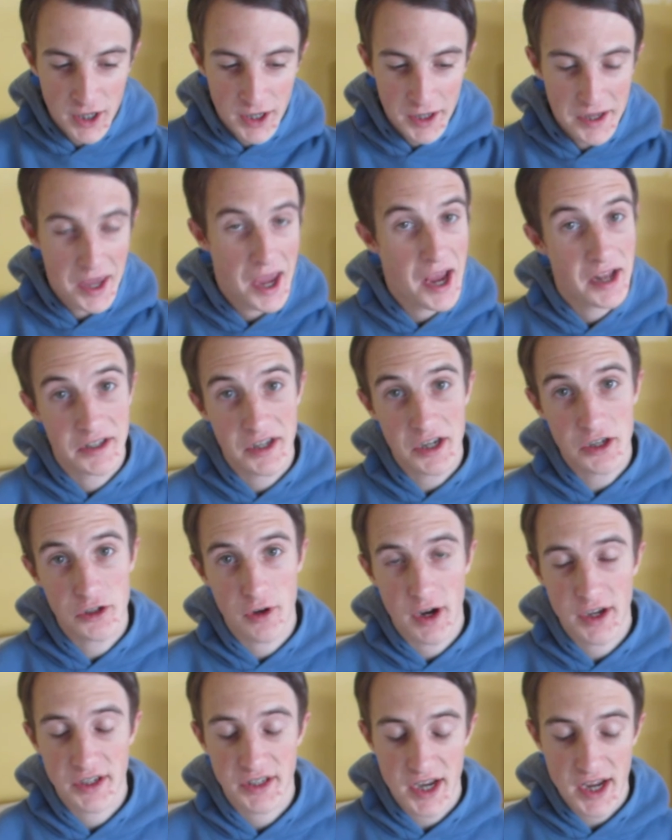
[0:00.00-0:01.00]
Yeah, it's
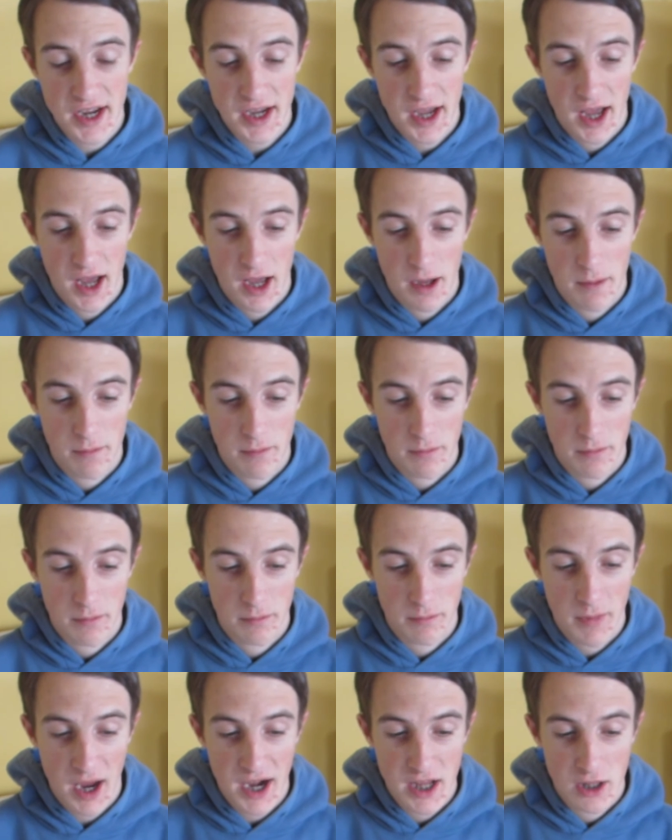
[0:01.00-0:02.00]
interesting.
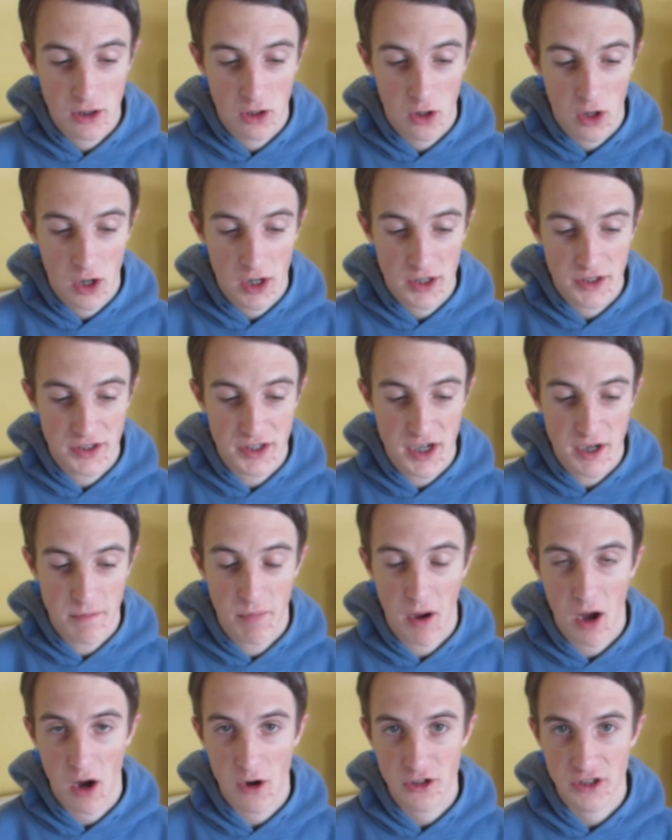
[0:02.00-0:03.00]
Matty Lyons
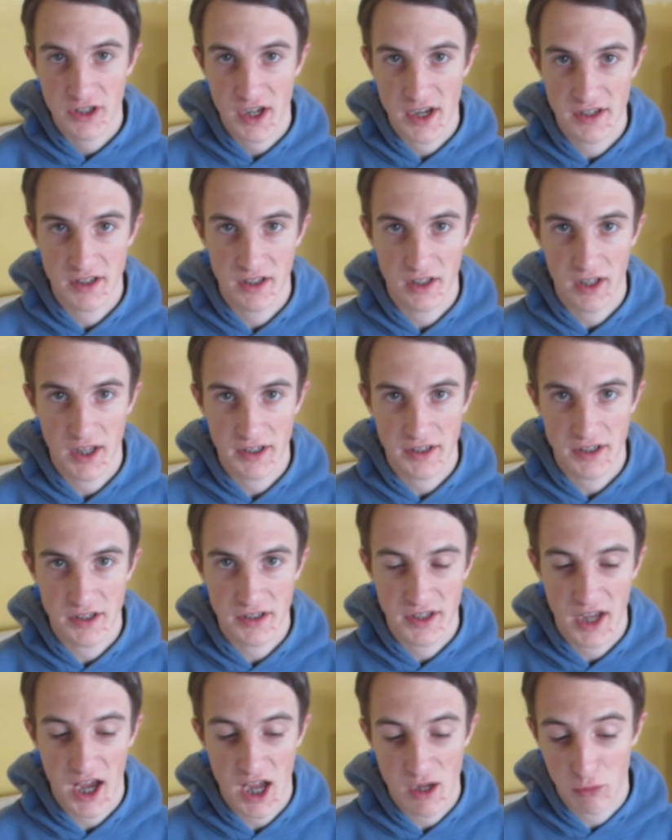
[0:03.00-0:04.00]
did post a selectors
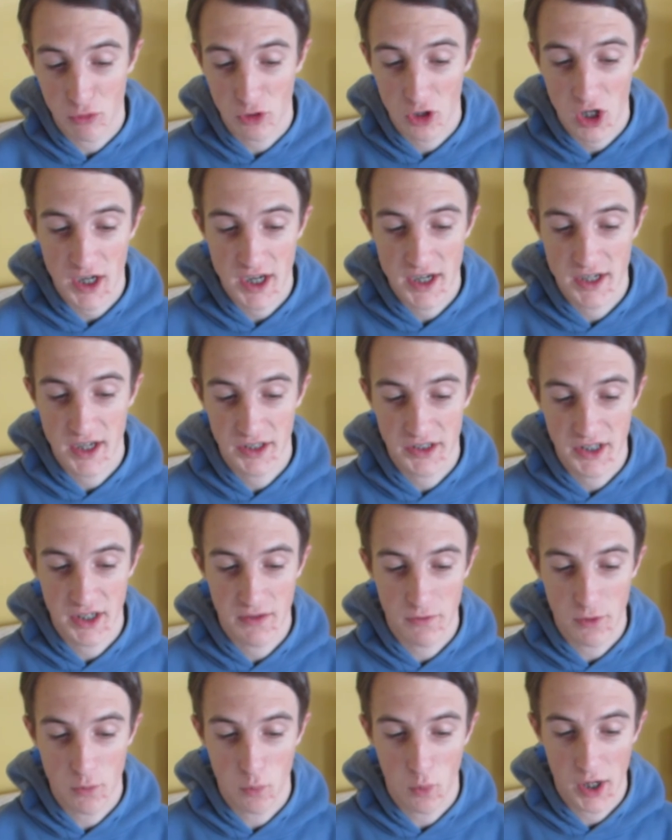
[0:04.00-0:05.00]
table like he does
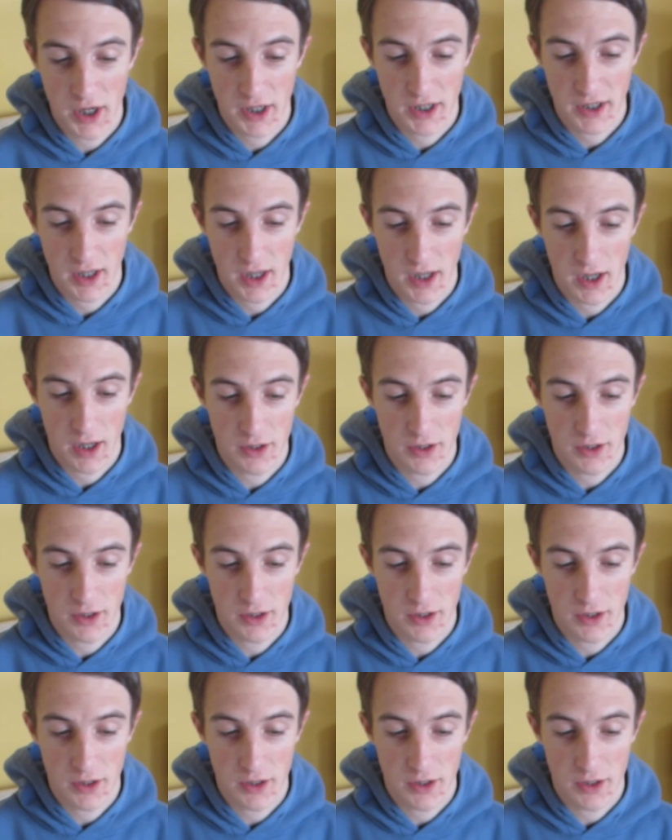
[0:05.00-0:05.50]
every week